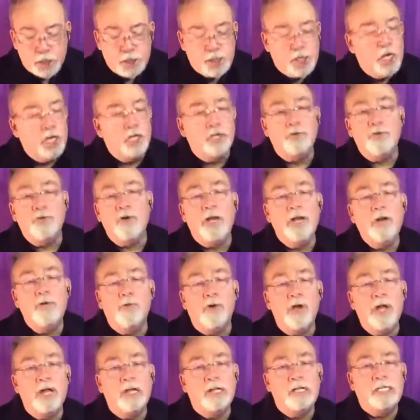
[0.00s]
Children
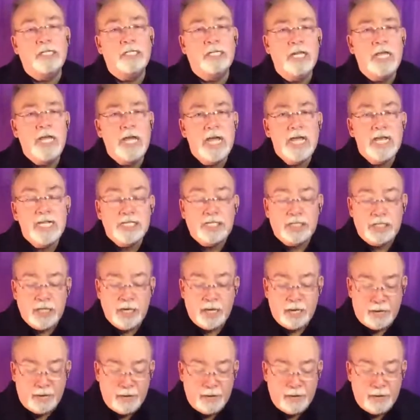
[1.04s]
will listen.